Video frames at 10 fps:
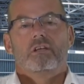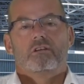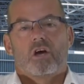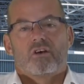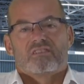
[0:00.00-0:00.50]

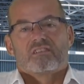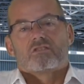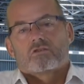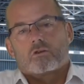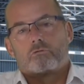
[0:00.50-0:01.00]
goes into
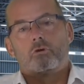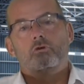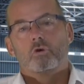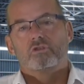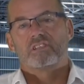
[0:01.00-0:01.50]
some root
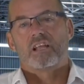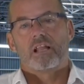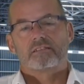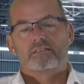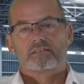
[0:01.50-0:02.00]
cause
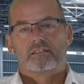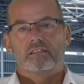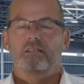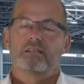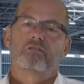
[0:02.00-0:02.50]
analysis
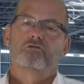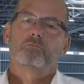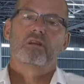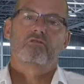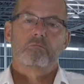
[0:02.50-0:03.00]
and gives you a
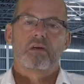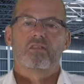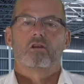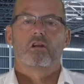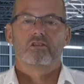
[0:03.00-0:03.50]
bit of a
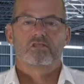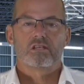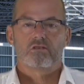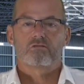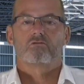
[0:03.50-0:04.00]
methodology
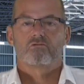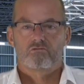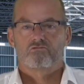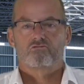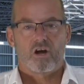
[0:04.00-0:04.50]
to
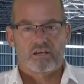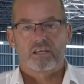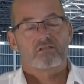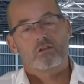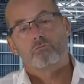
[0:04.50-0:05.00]
try and
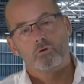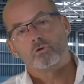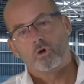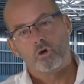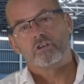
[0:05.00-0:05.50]
get to the root
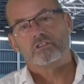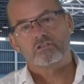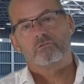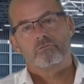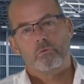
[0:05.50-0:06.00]
cause
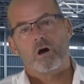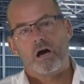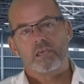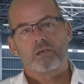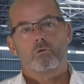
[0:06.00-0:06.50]
of why
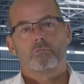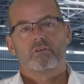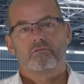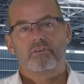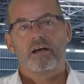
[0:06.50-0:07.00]

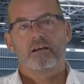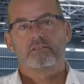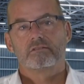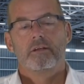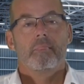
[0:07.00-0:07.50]
equipment
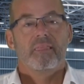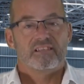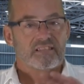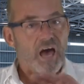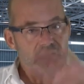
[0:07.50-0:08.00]
fails.
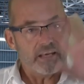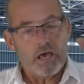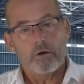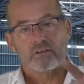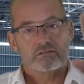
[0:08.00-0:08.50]
There's 8
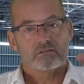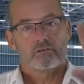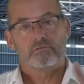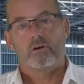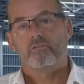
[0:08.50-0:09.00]
hours
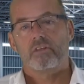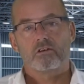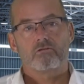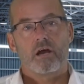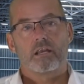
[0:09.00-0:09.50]
of that
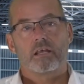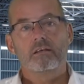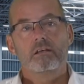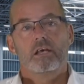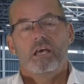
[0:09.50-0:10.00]
training.
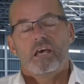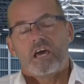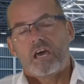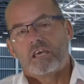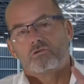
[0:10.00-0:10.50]

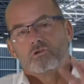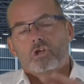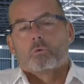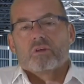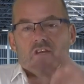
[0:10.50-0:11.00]
And, you
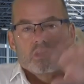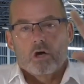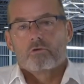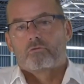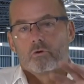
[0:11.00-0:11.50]
know, whether you
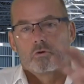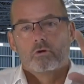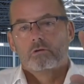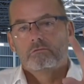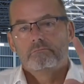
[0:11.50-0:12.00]
go through it
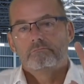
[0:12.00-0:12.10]
all